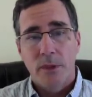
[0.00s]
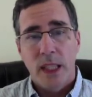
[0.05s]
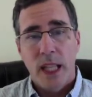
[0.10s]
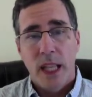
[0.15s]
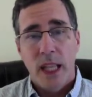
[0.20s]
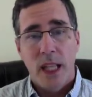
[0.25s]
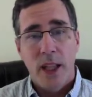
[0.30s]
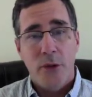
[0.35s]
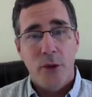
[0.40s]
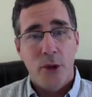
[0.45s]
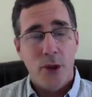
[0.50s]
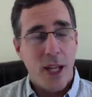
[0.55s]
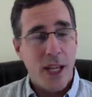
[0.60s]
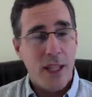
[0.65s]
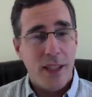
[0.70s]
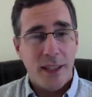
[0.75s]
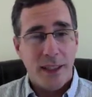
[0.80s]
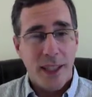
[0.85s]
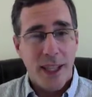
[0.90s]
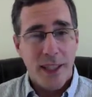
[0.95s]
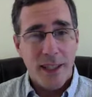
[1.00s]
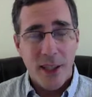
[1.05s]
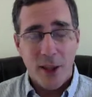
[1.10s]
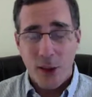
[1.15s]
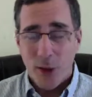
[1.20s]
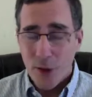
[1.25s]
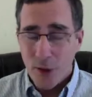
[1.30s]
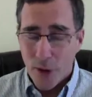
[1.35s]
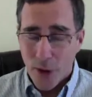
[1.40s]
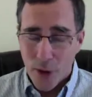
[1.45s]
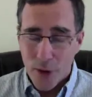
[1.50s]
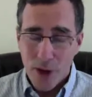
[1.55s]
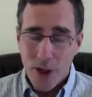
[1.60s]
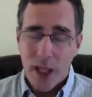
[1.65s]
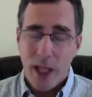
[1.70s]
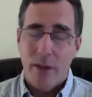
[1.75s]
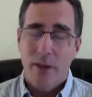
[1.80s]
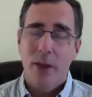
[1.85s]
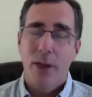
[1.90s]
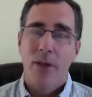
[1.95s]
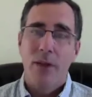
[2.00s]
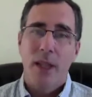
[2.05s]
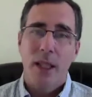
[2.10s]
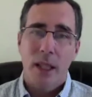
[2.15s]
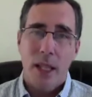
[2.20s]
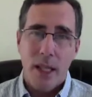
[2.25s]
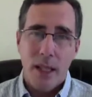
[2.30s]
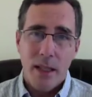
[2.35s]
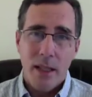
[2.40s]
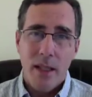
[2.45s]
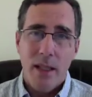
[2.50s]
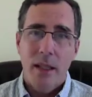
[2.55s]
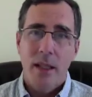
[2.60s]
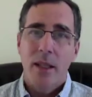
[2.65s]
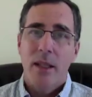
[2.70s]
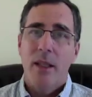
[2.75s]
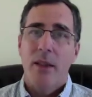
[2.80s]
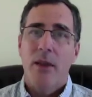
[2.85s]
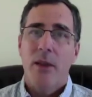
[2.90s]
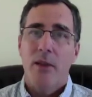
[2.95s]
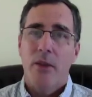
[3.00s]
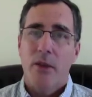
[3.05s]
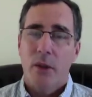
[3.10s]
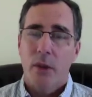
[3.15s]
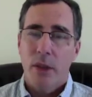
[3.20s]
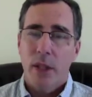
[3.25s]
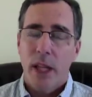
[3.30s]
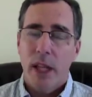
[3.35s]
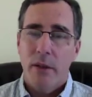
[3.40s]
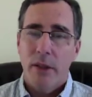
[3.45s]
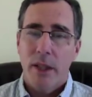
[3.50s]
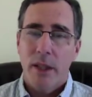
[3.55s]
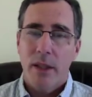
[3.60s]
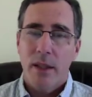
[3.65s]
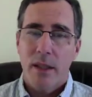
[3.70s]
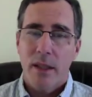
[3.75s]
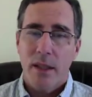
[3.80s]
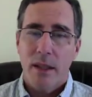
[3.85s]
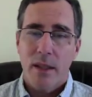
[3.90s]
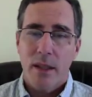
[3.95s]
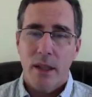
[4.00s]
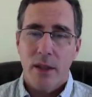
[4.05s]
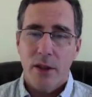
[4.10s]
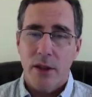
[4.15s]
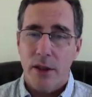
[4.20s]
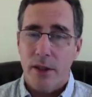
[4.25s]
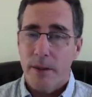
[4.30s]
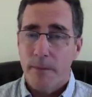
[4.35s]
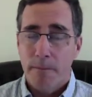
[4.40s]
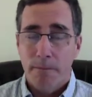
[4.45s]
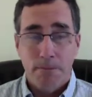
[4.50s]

And if you're taking the class, I look forward to having you in class. Look forward to having these discussions.